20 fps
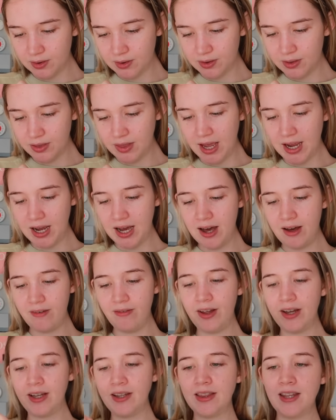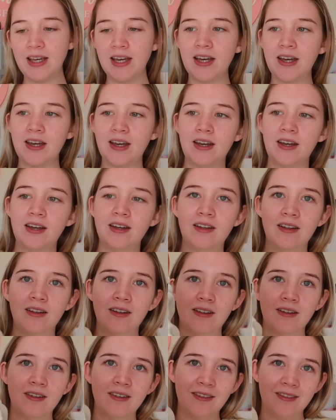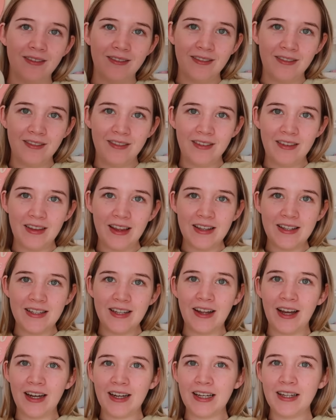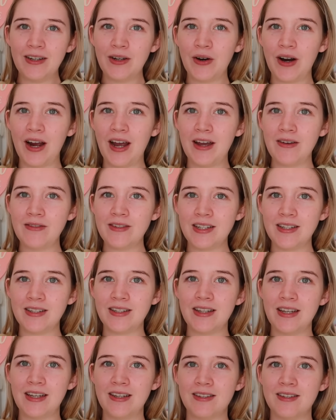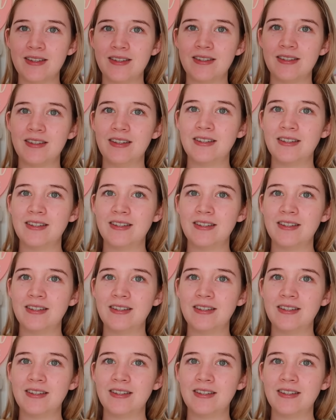They have like the, it's like engraved into this,